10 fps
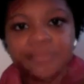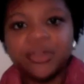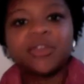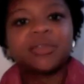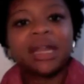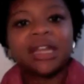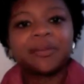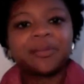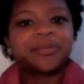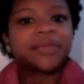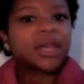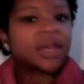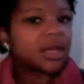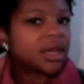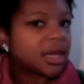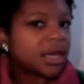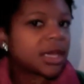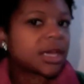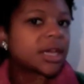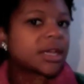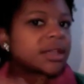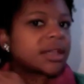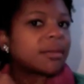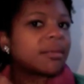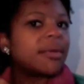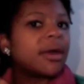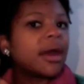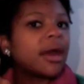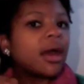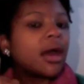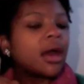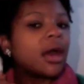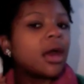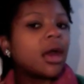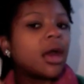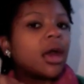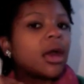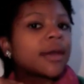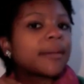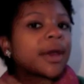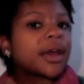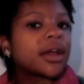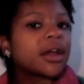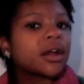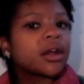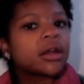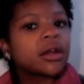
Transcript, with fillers: Goes to my lip. And in the back, my hair